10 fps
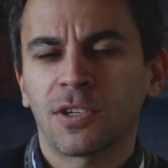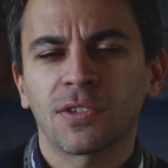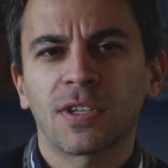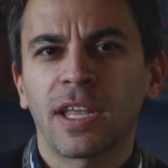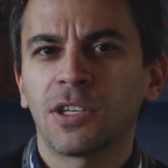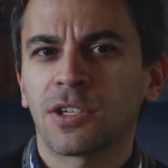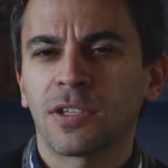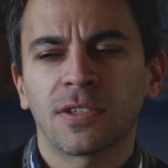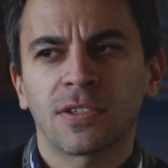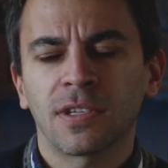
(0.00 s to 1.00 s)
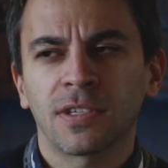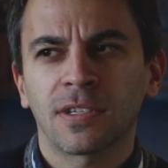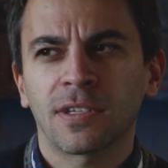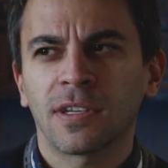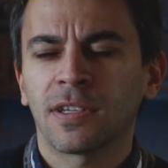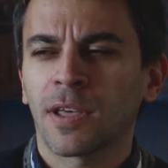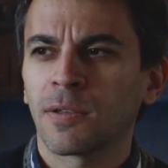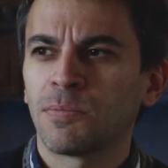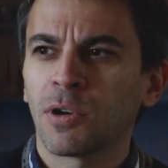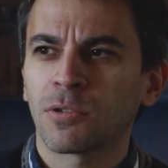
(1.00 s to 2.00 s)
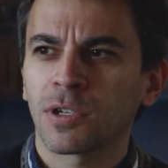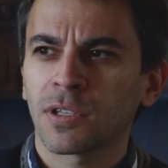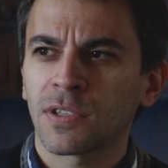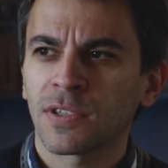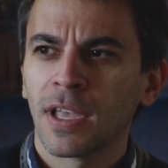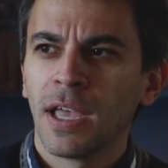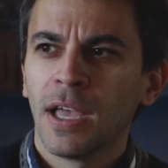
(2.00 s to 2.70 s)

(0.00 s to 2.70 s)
translations and other projects.